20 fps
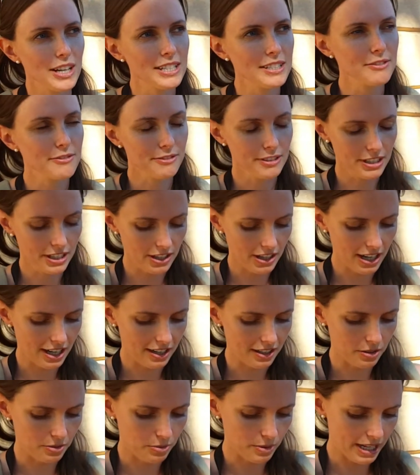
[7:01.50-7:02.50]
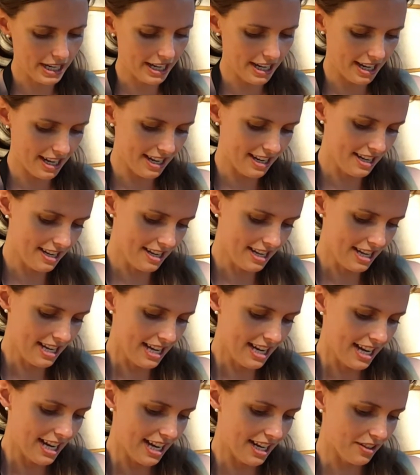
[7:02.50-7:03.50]
trying to figure out a way
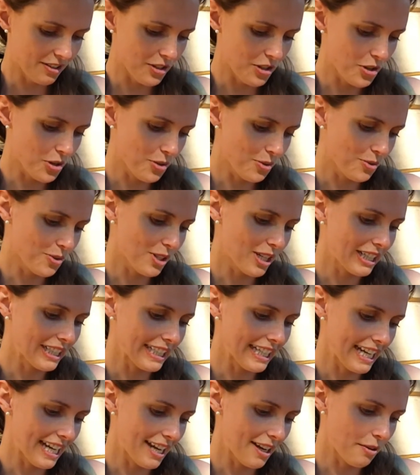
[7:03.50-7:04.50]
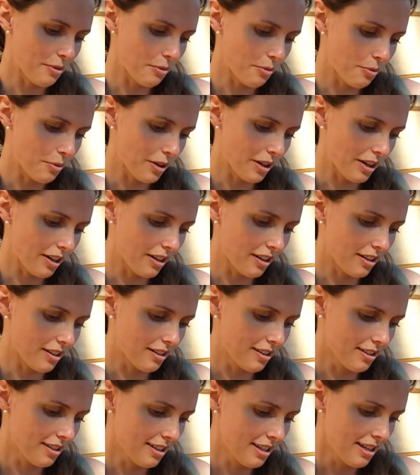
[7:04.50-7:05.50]
how to use clay
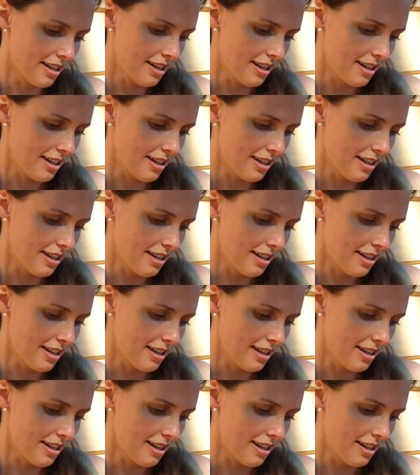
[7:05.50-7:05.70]
where